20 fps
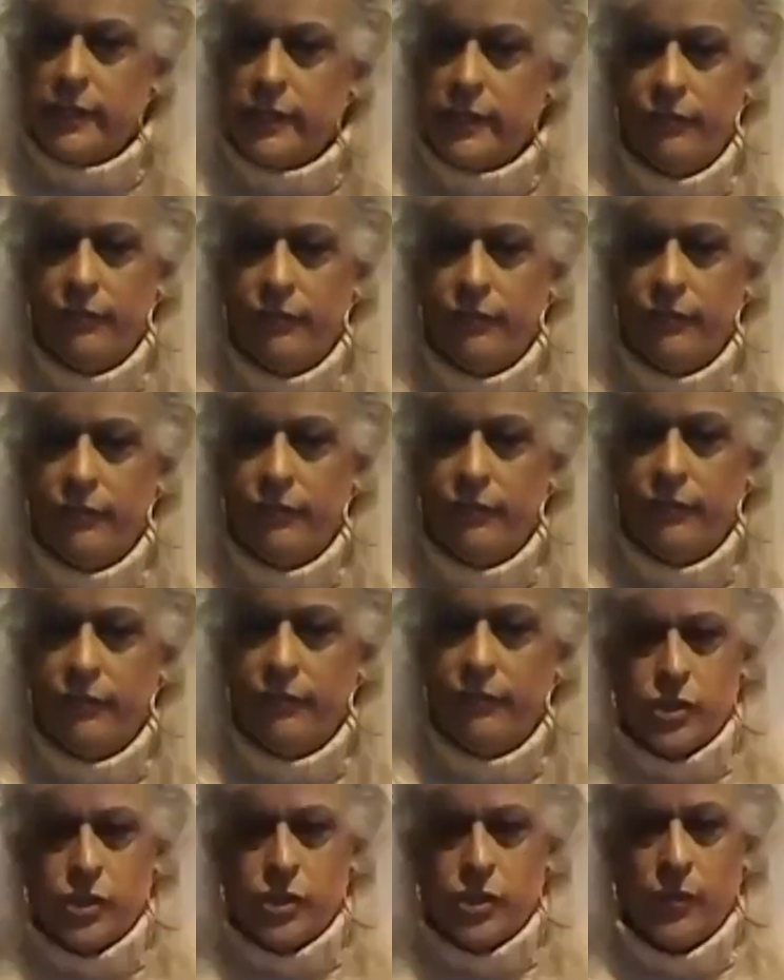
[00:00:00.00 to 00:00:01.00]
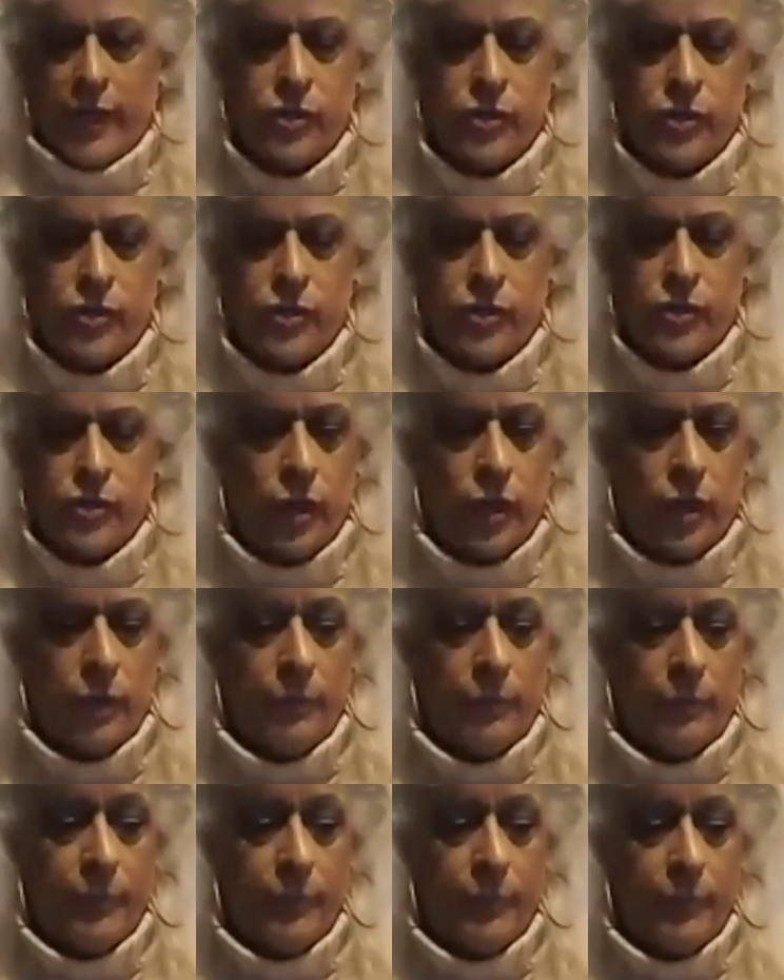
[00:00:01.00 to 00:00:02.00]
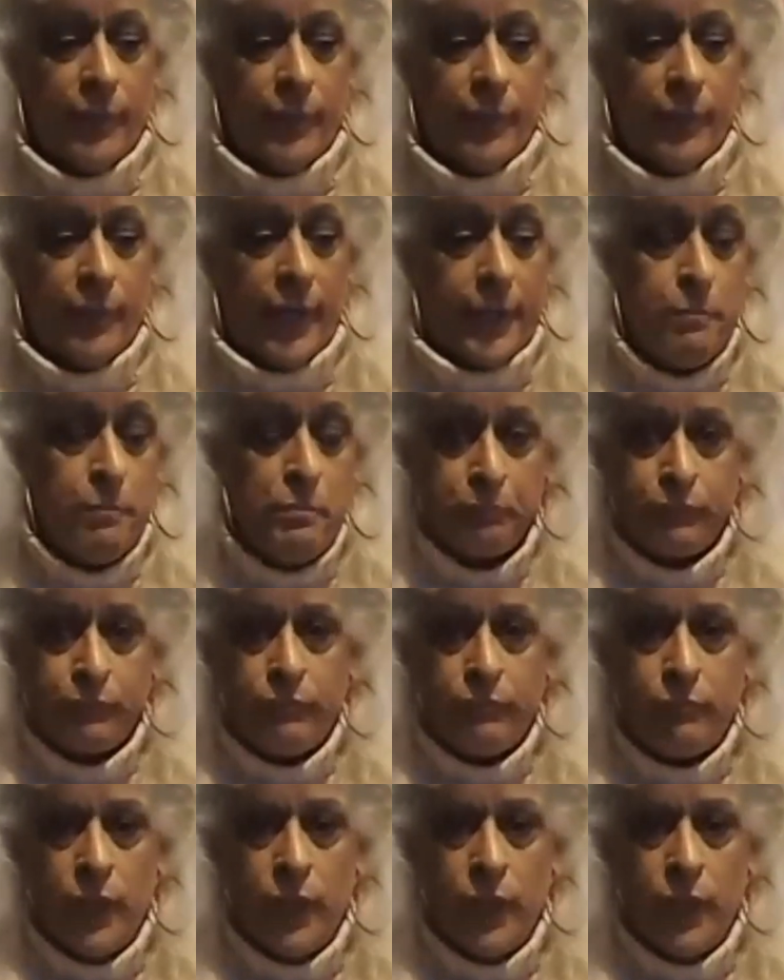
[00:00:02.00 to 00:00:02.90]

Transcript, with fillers: It's already registered, so I can talk about it.